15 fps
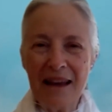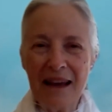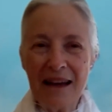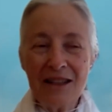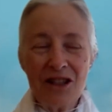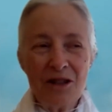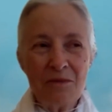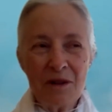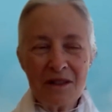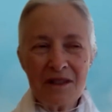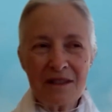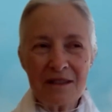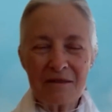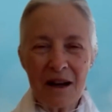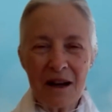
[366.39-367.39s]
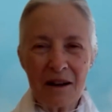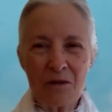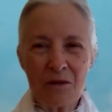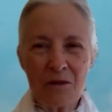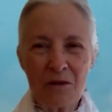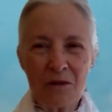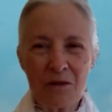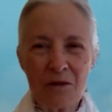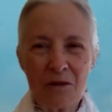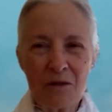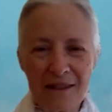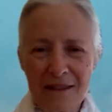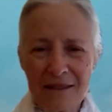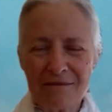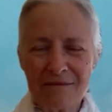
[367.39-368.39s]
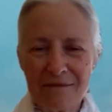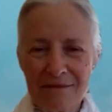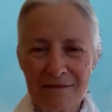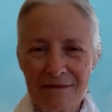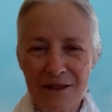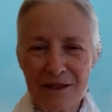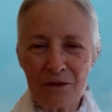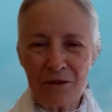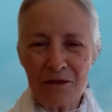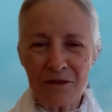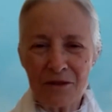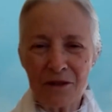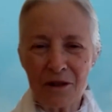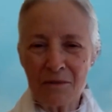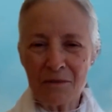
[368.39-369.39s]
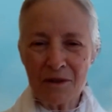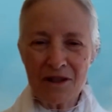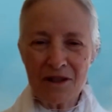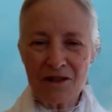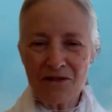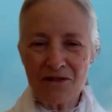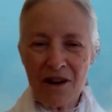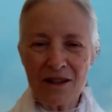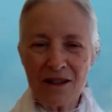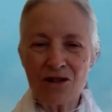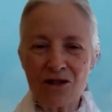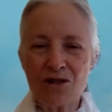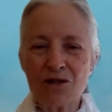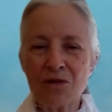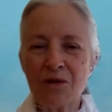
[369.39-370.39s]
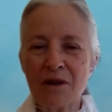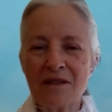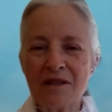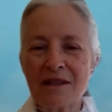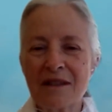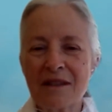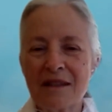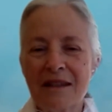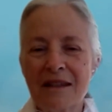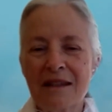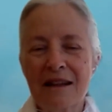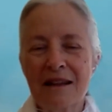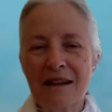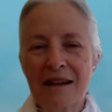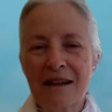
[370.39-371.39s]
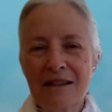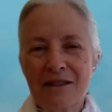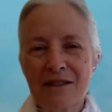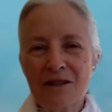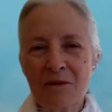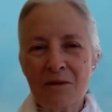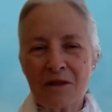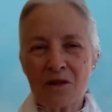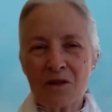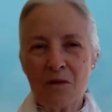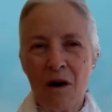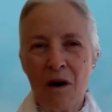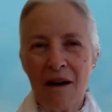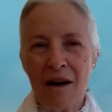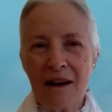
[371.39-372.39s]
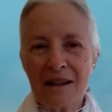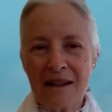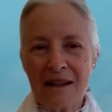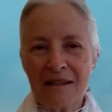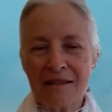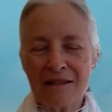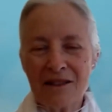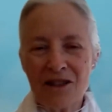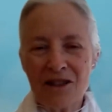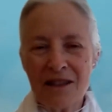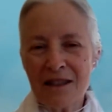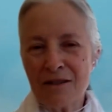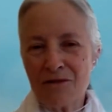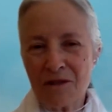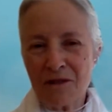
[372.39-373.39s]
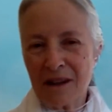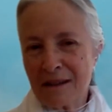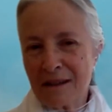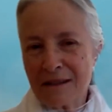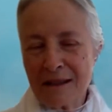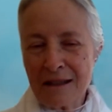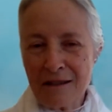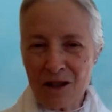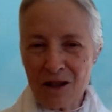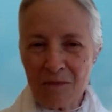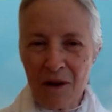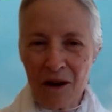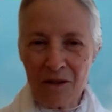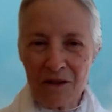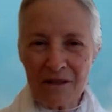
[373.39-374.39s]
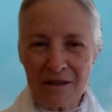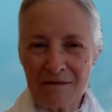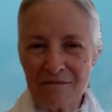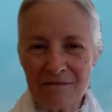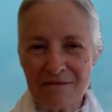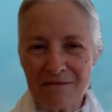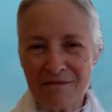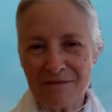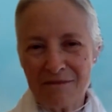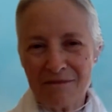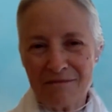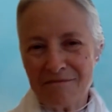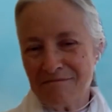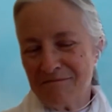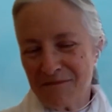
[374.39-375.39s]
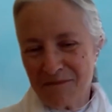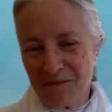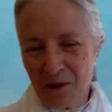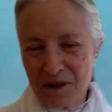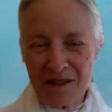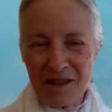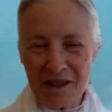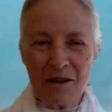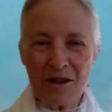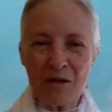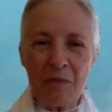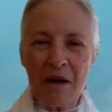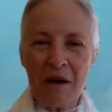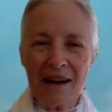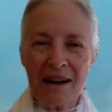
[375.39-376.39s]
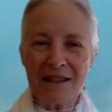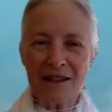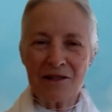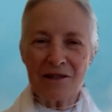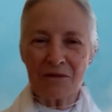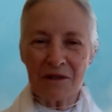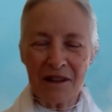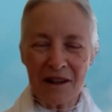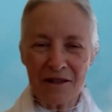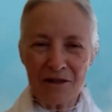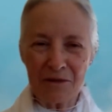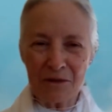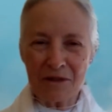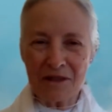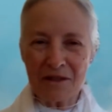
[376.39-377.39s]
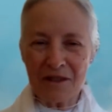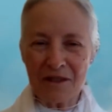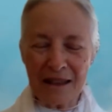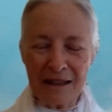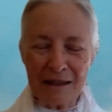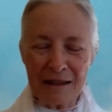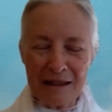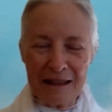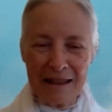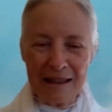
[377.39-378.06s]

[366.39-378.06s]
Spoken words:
And she was a quiet sort of girl. It was a strange choice. She was quiet and she didn't drink and didn't smoke and wasn't going to parties or all those sorts of things.